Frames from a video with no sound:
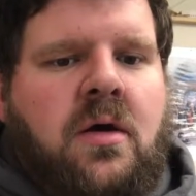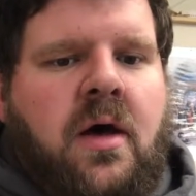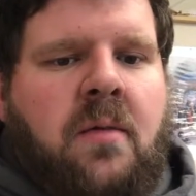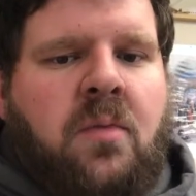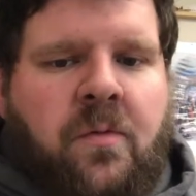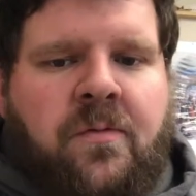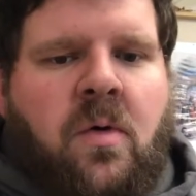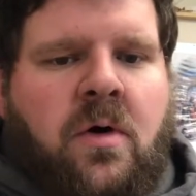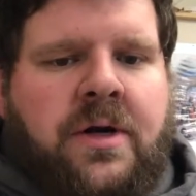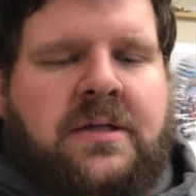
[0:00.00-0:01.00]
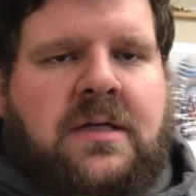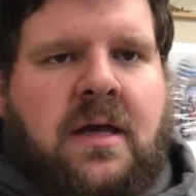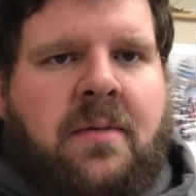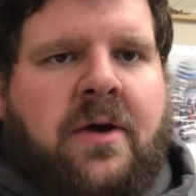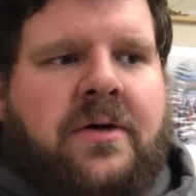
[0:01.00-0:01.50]
uh, move forward and to
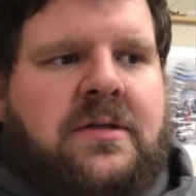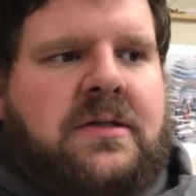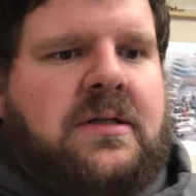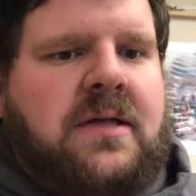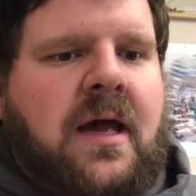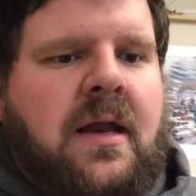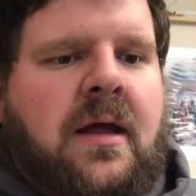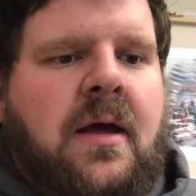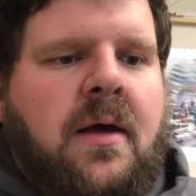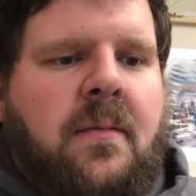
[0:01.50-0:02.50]
get better as a society.